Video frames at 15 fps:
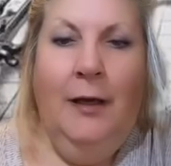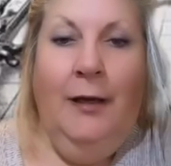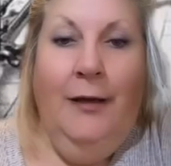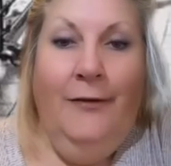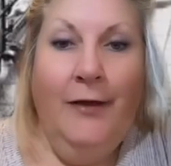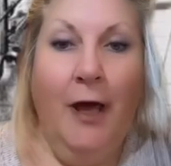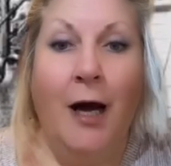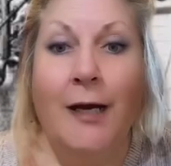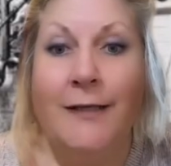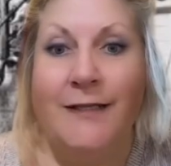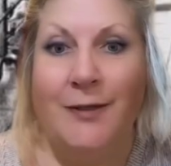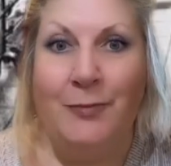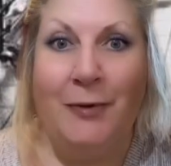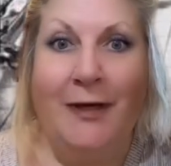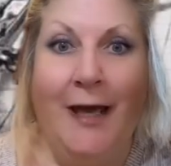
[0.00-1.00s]
The
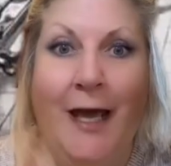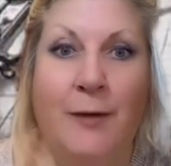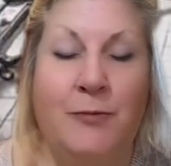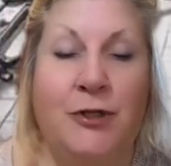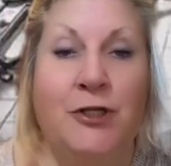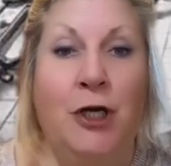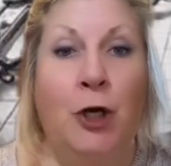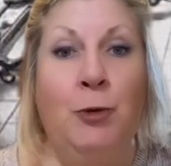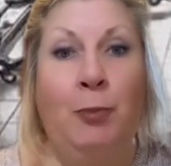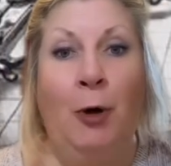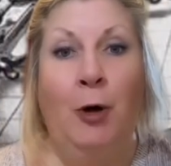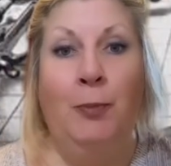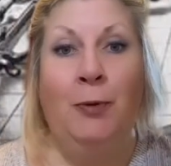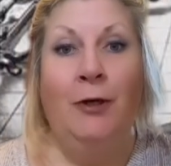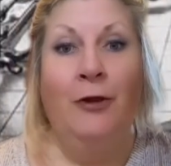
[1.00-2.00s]
item became so
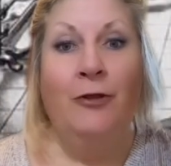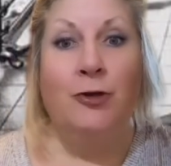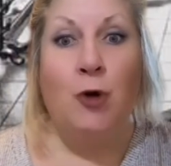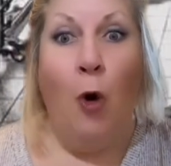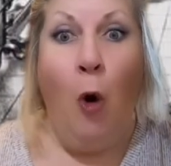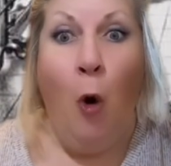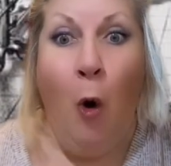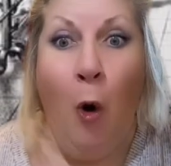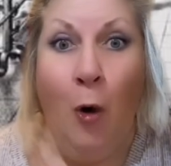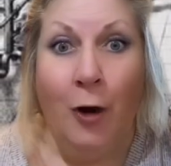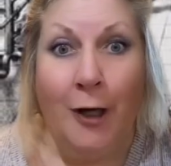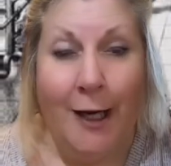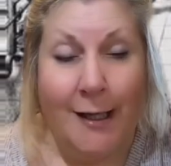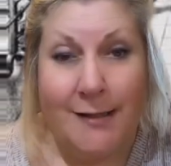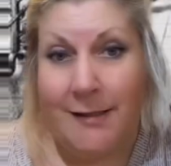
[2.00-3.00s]
popular that all
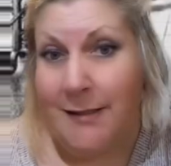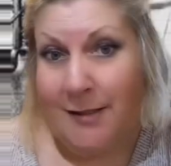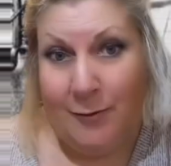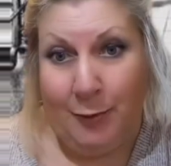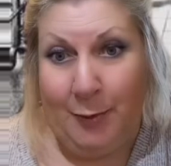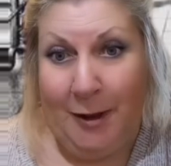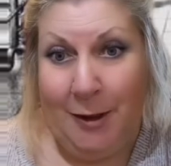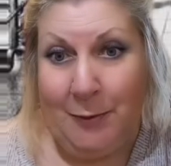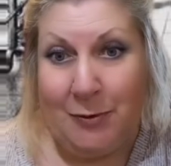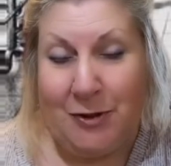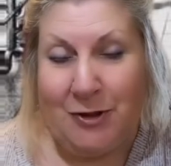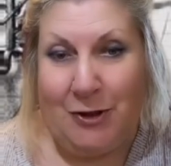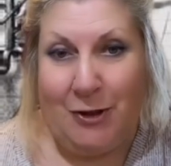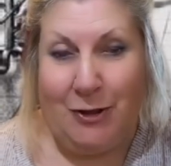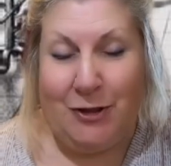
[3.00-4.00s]
classes of people
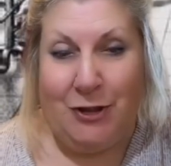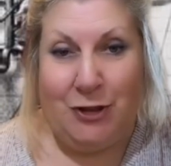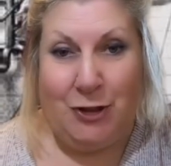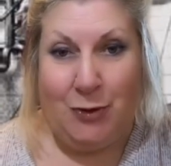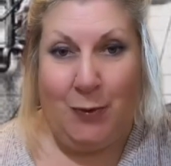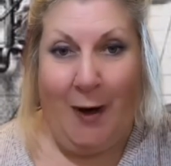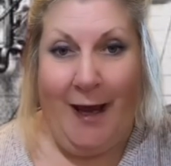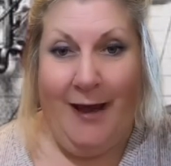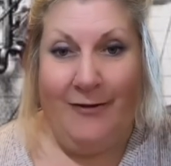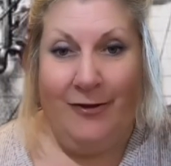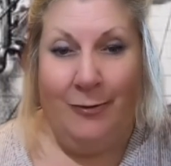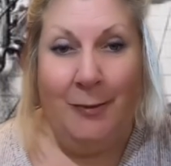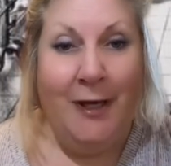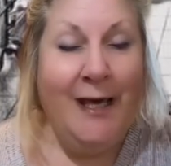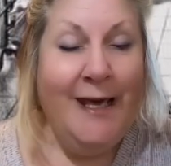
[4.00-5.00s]
started to wear
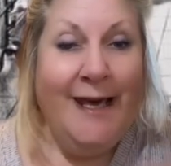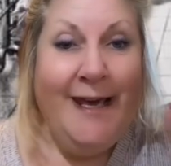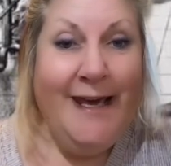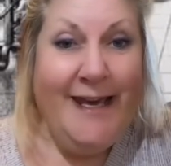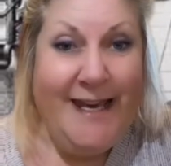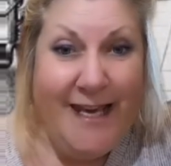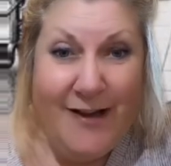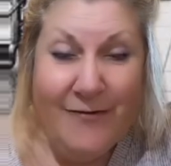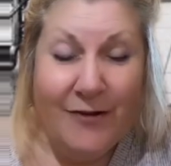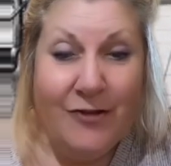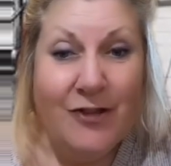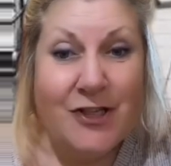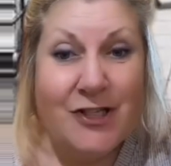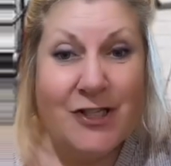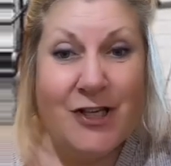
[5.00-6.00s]
them,
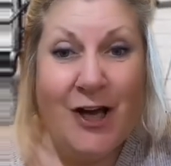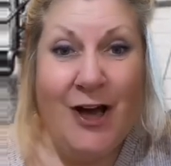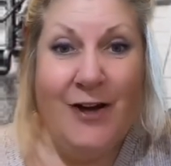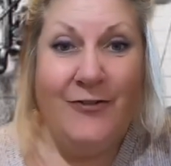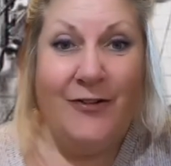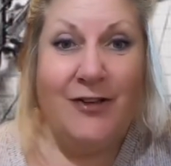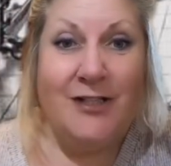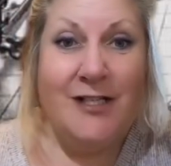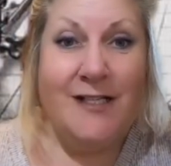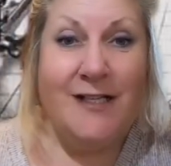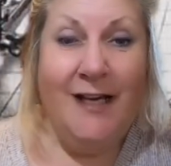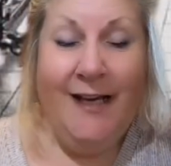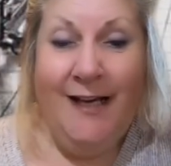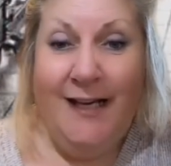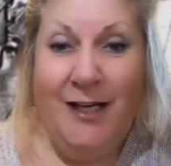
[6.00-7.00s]
even the servants.
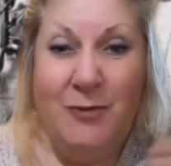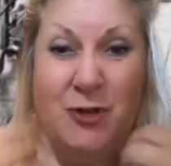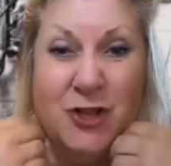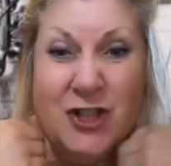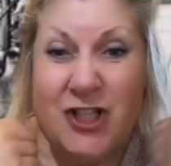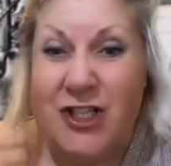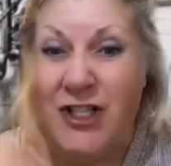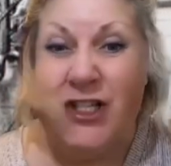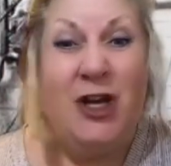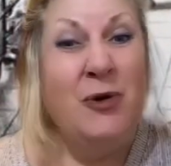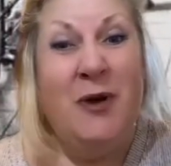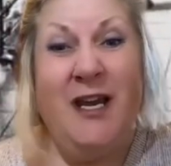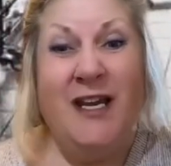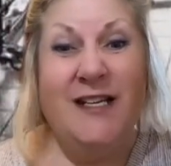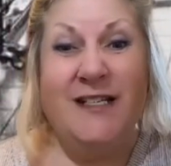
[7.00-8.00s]
It was just so
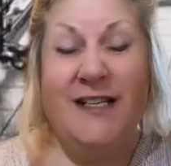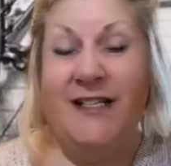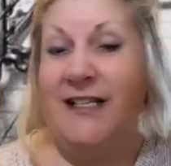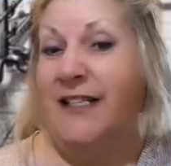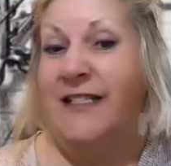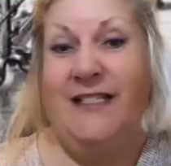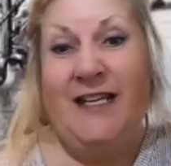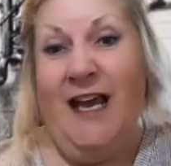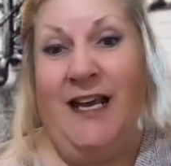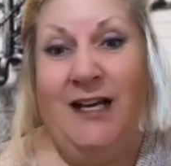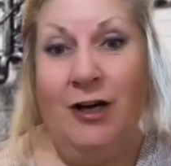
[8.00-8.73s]
easy to take